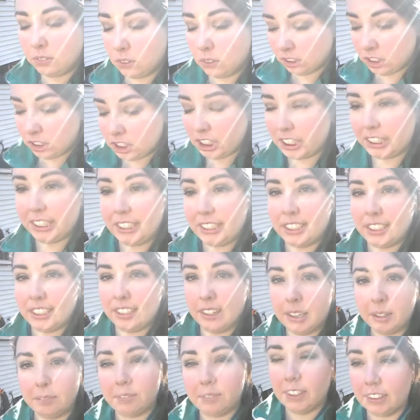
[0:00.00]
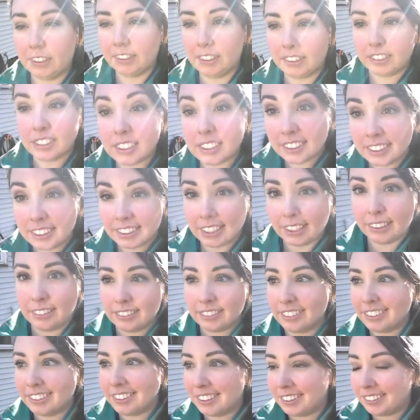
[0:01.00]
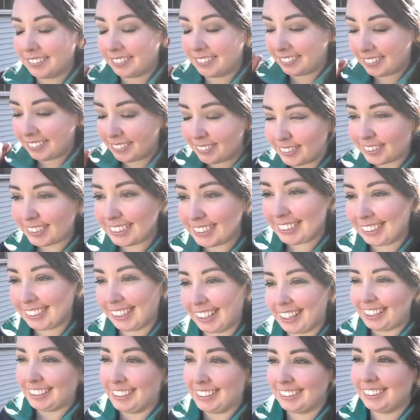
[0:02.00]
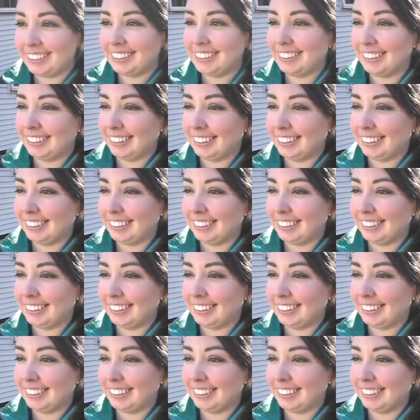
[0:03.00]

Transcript: more chilly today, but the sun's out, so it feels nice.